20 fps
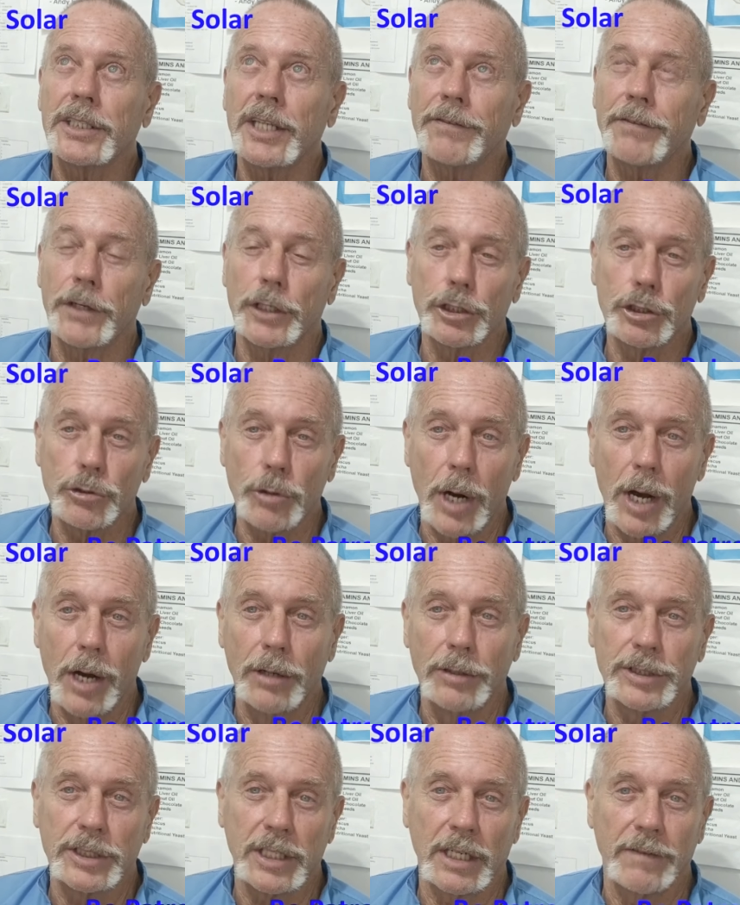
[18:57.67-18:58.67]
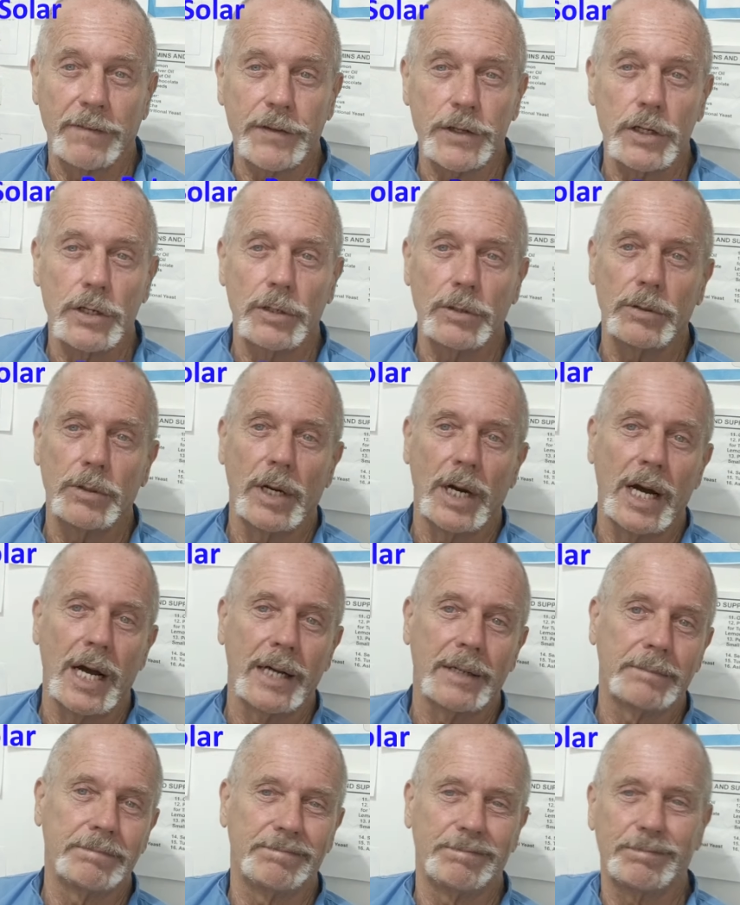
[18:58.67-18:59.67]
different drones and a few
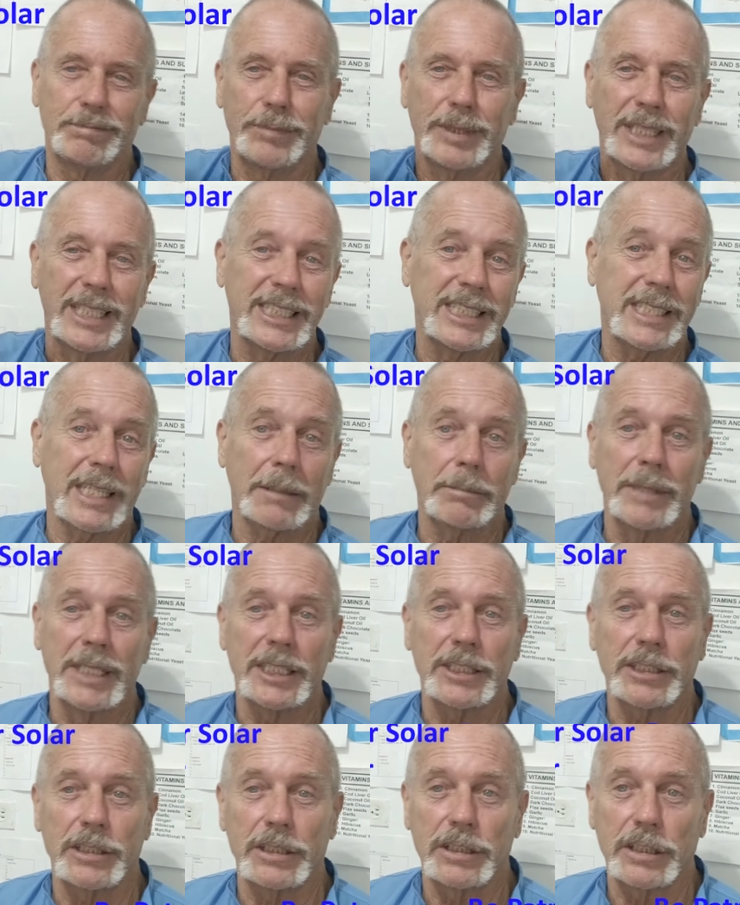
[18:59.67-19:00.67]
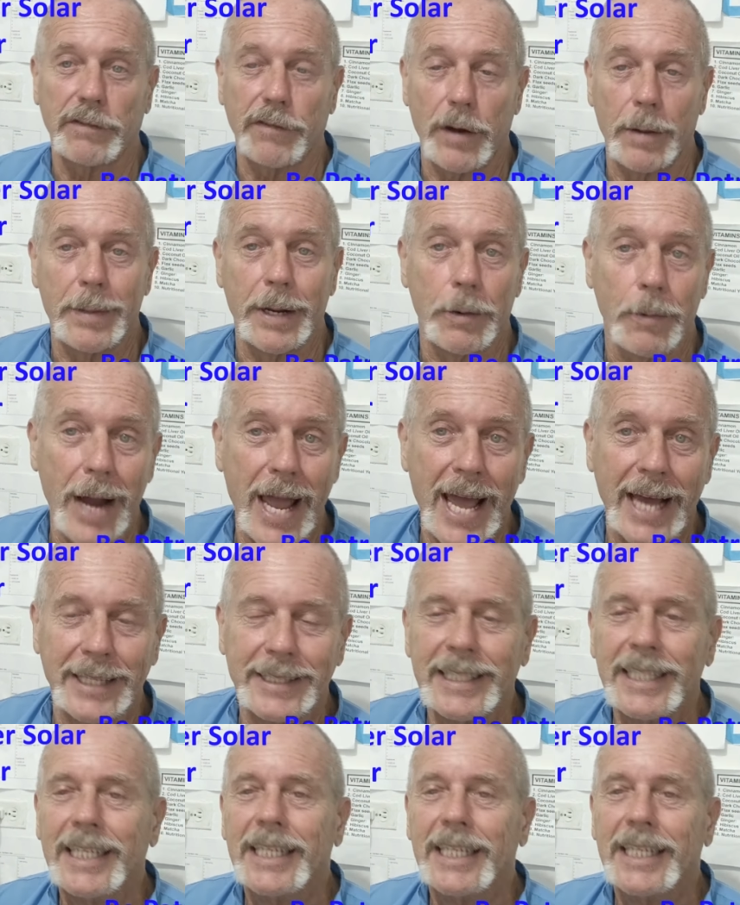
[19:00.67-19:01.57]
ballistic missiles from Iran.